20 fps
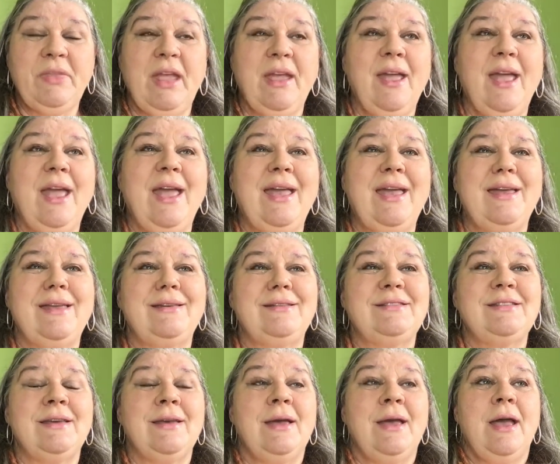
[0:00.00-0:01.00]

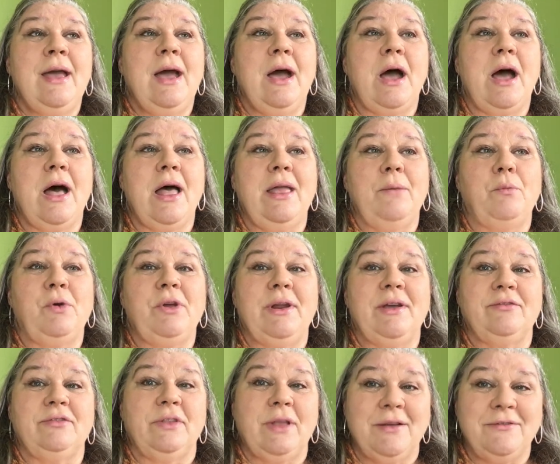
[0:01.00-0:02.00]
And I would
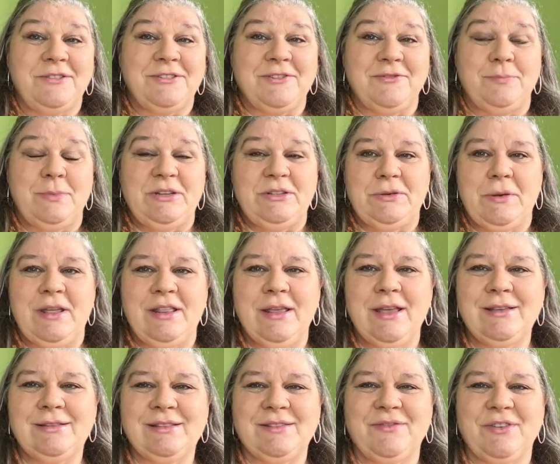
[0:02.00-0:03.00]
have loved to have been doing
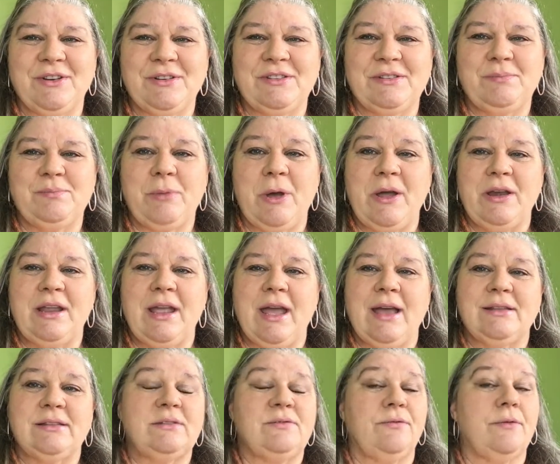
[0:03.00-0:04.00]
this first
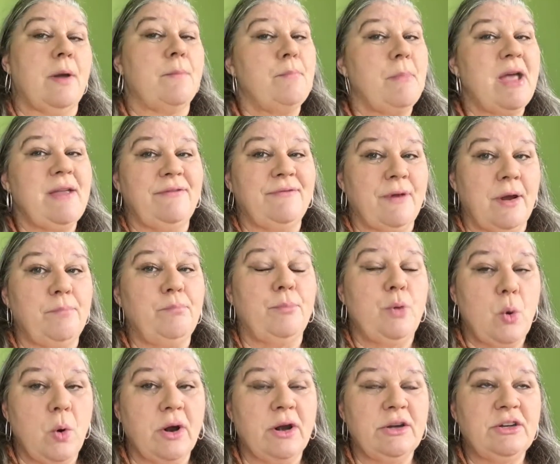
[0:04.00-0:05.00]
podcast from my front
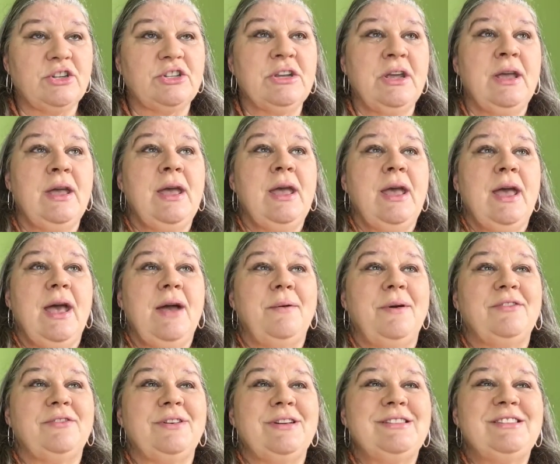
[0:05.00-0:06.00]
porch.
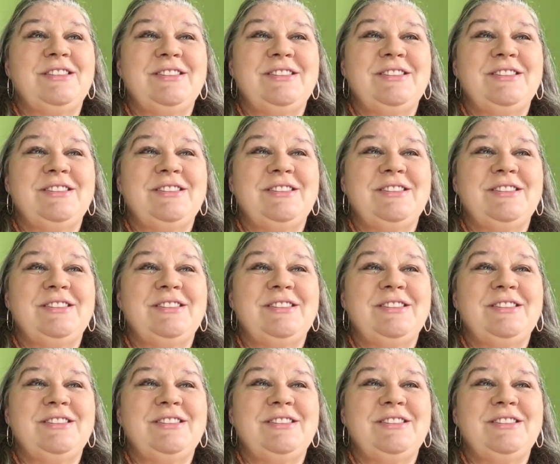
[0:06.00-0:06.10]
However, it's